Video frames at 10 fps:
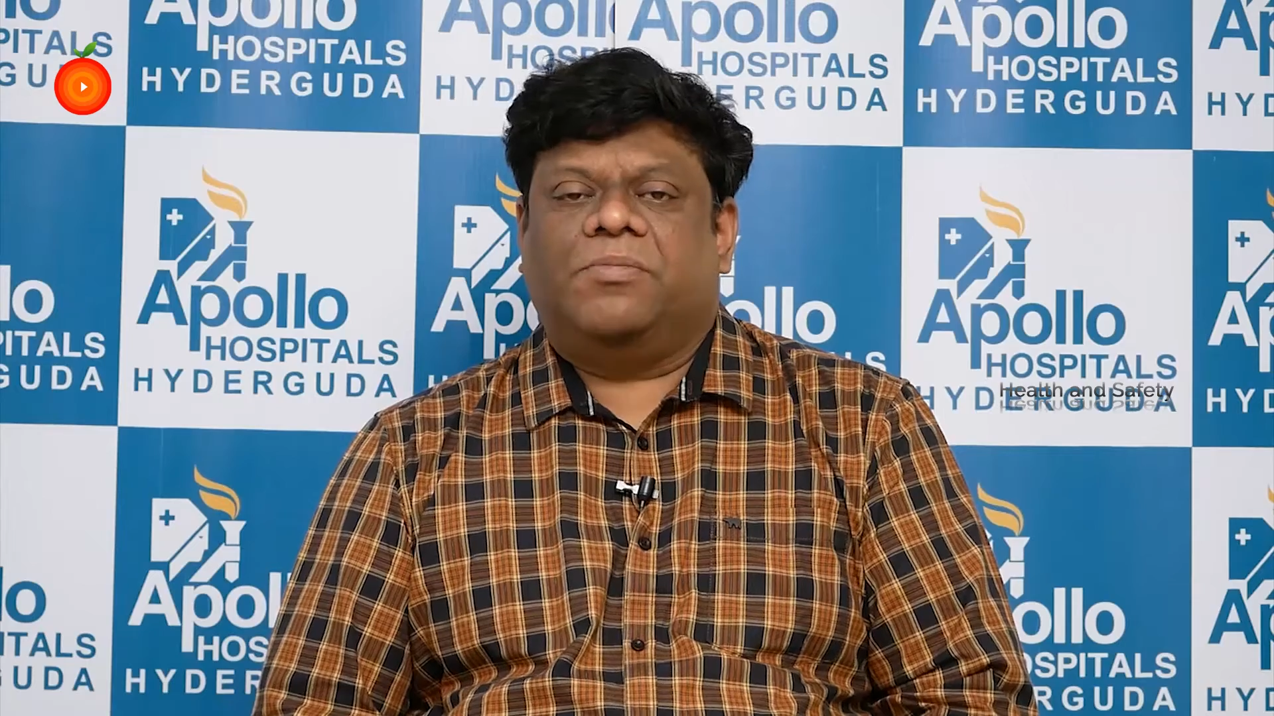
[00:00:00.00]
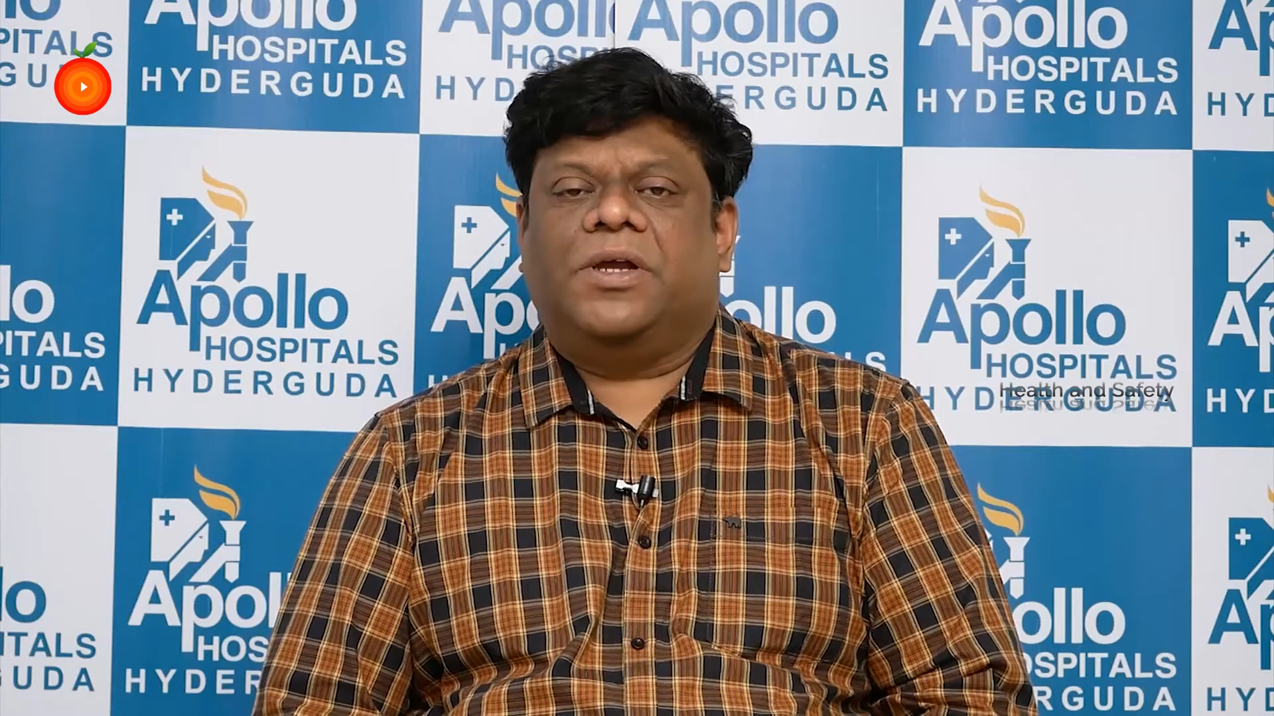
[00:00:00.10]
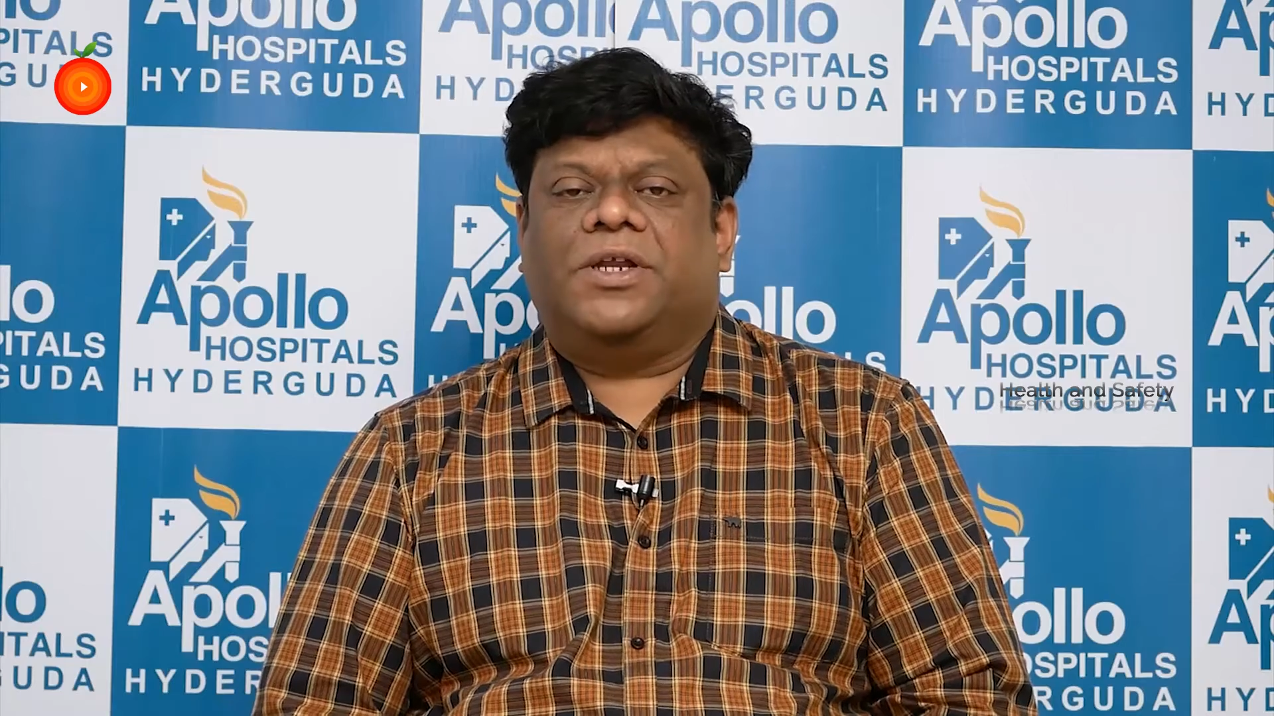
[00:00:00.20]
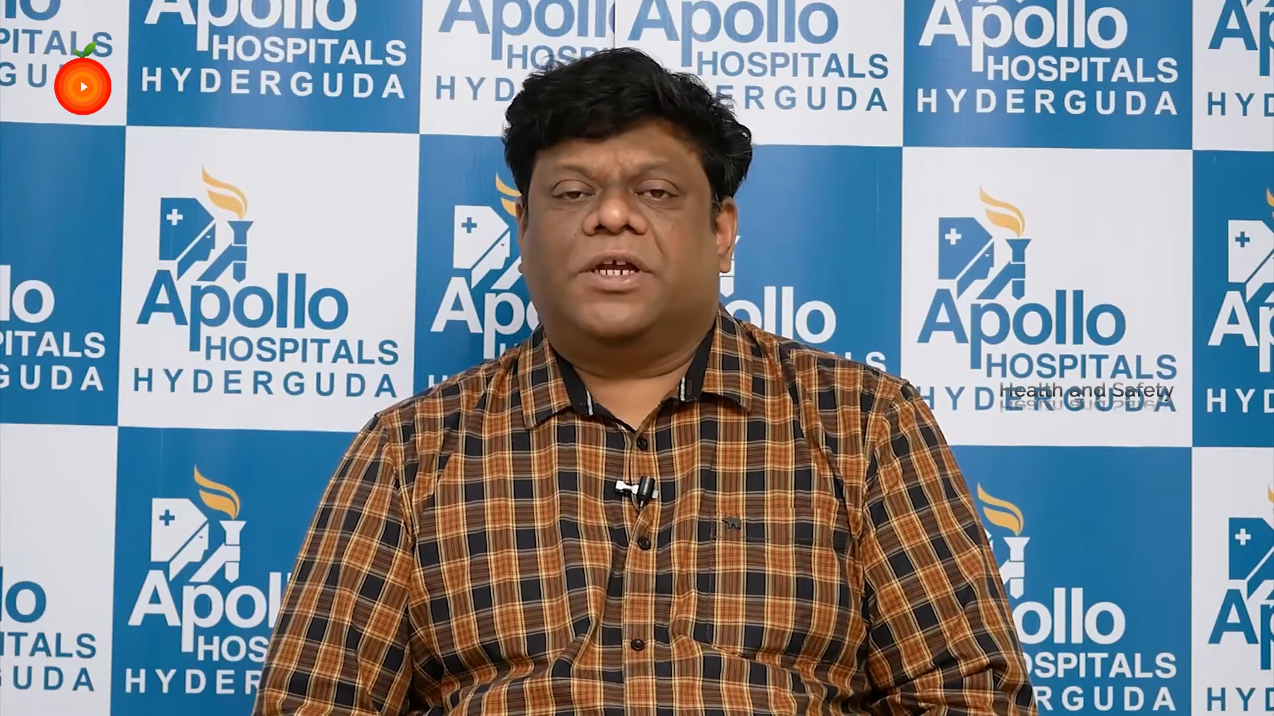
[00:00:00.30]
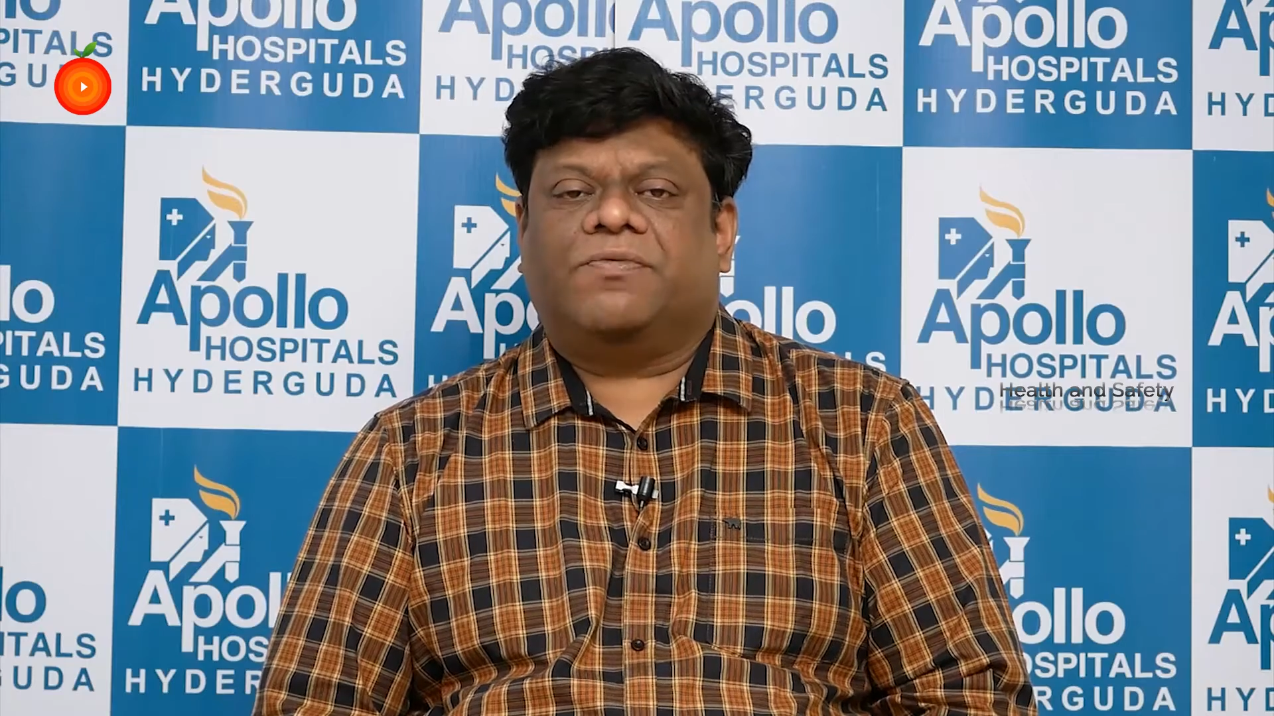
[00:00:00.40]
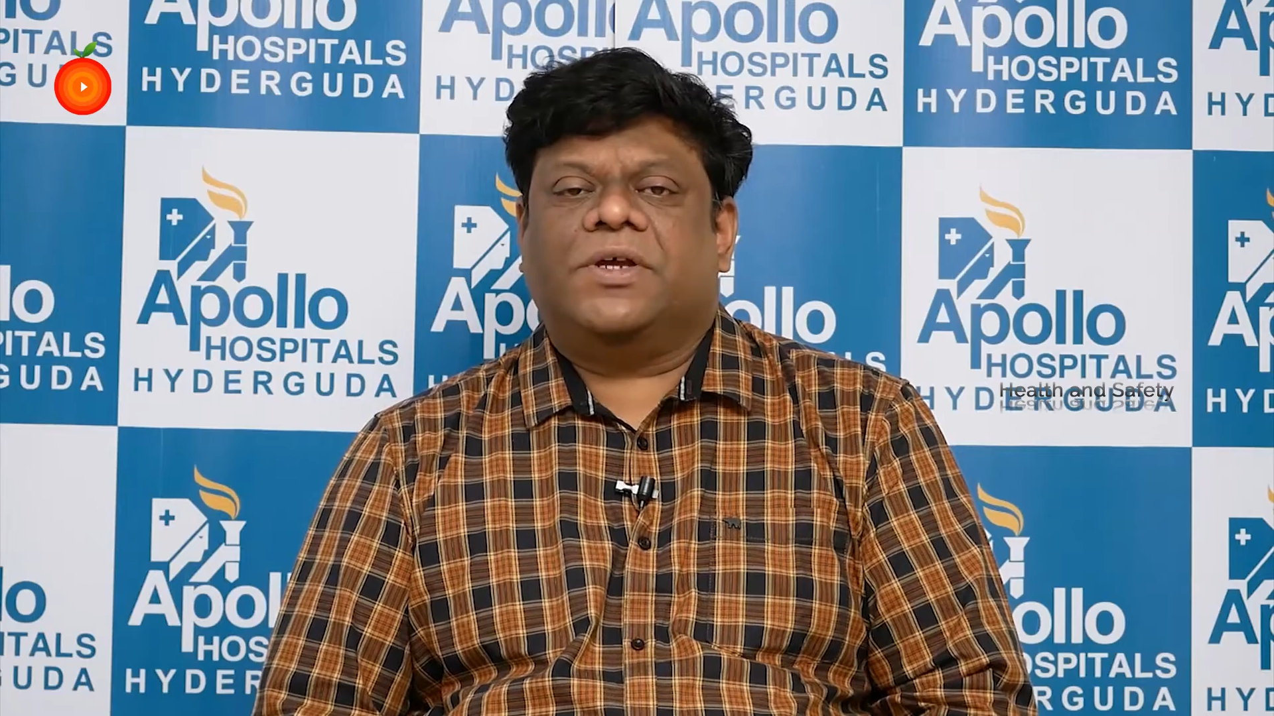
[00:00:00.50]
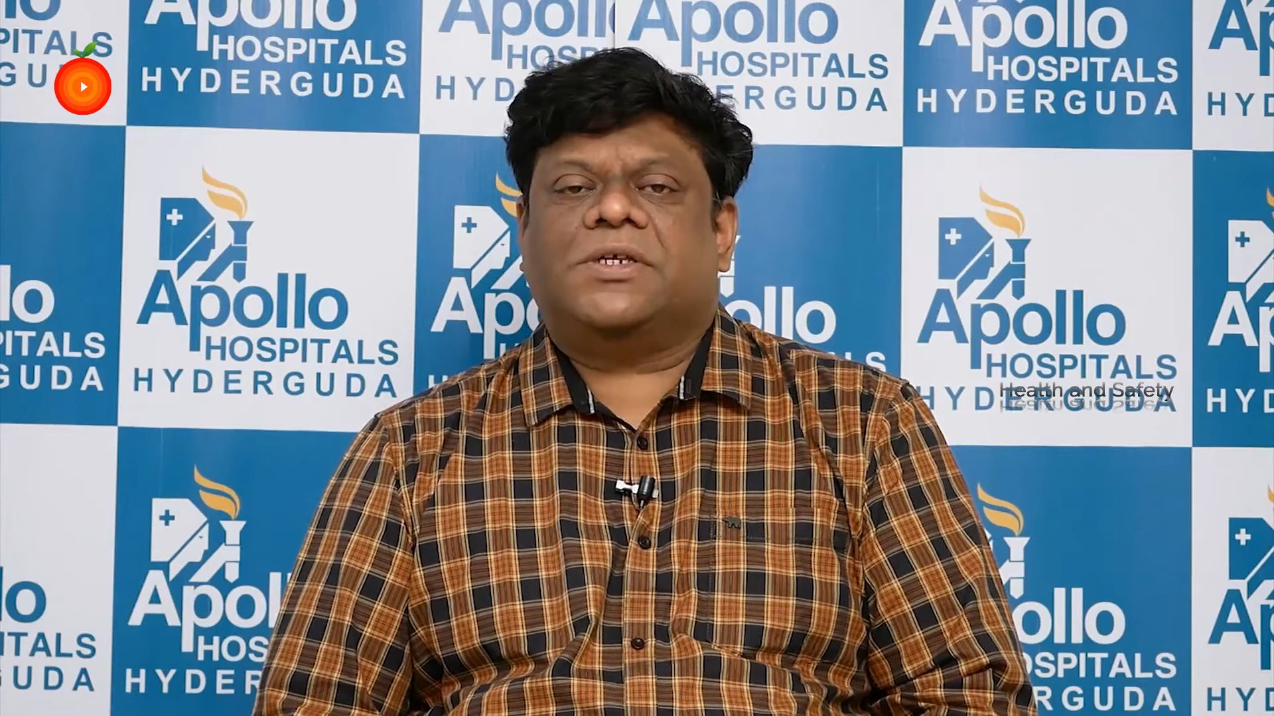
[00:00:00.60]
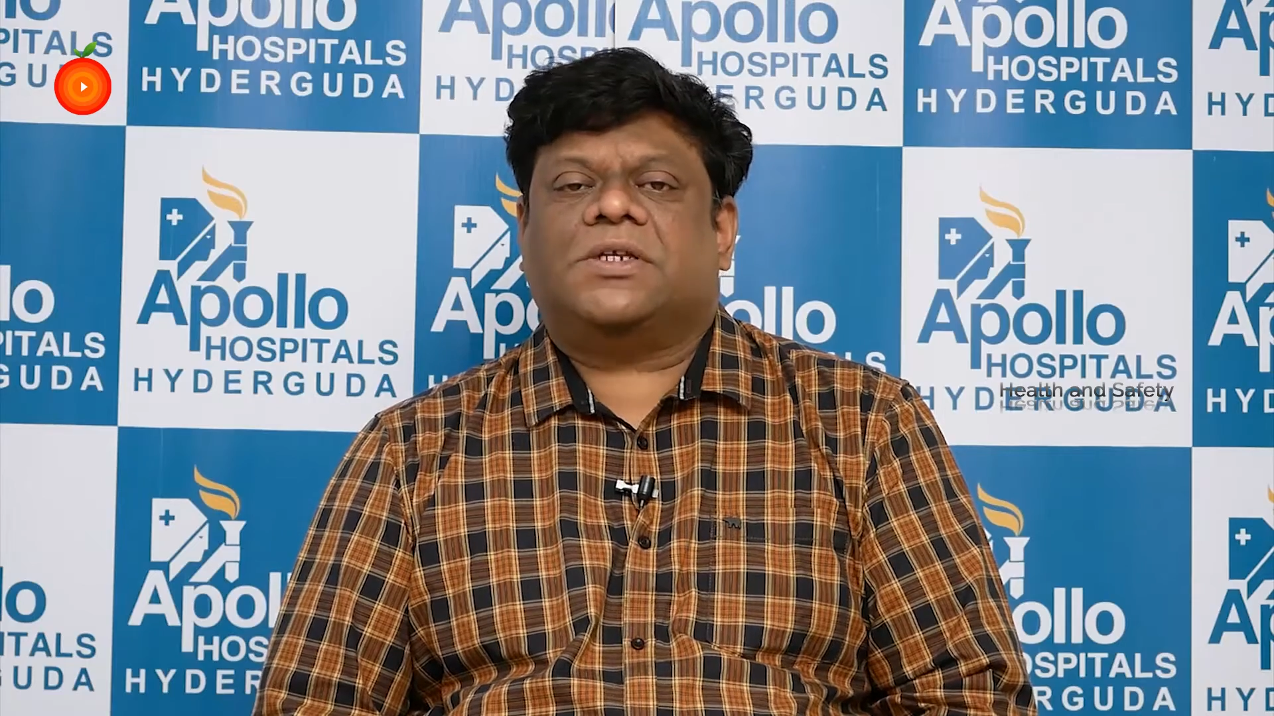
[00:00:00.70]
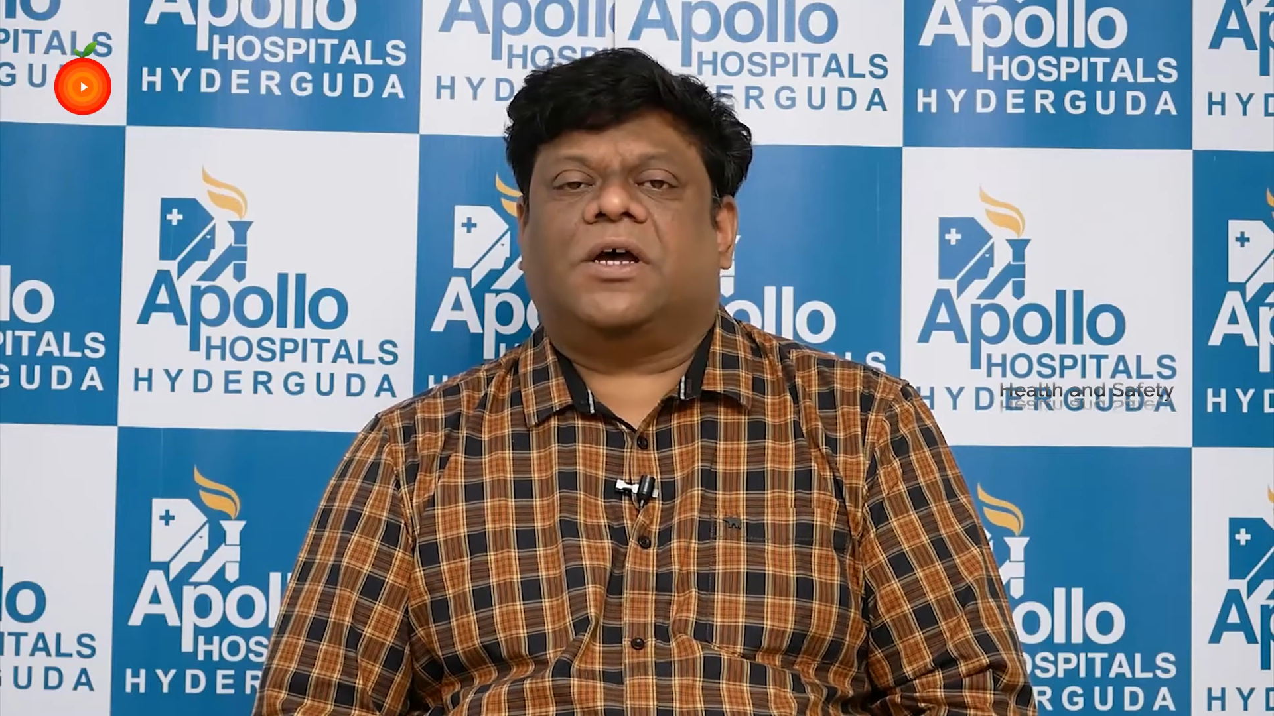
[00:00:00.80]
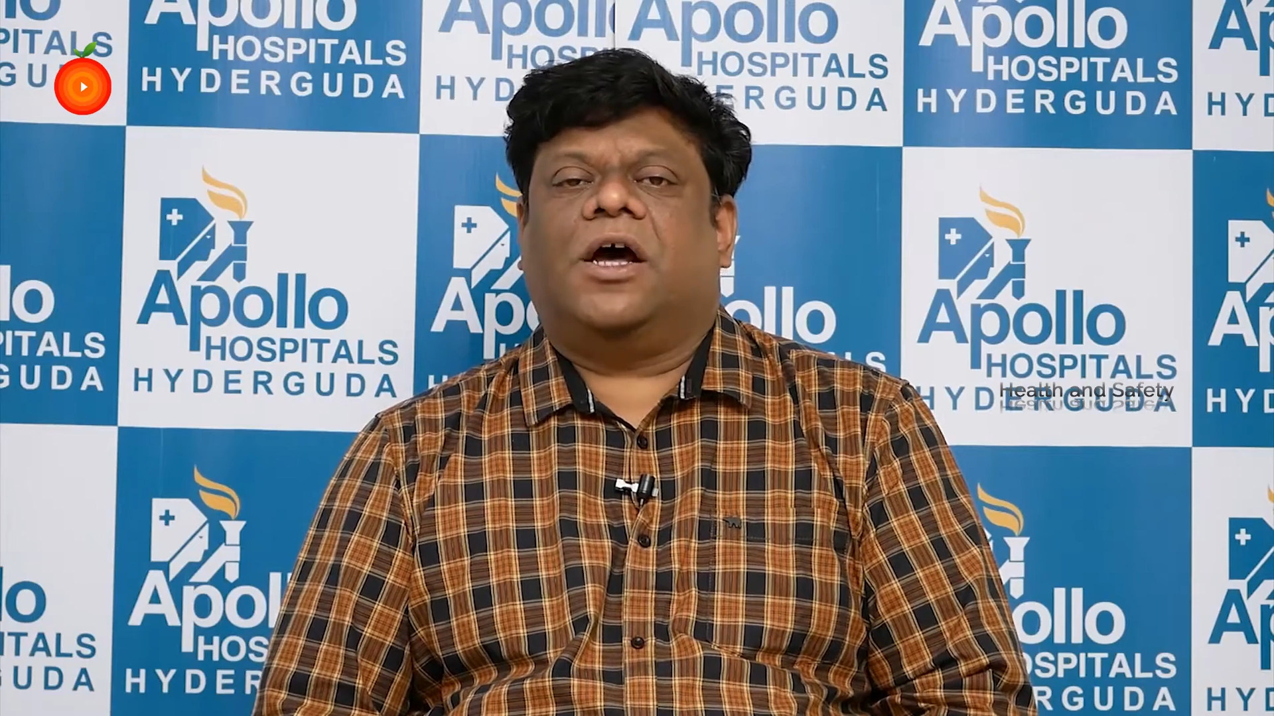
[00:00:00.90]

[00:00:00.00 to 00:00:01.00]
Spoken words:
by request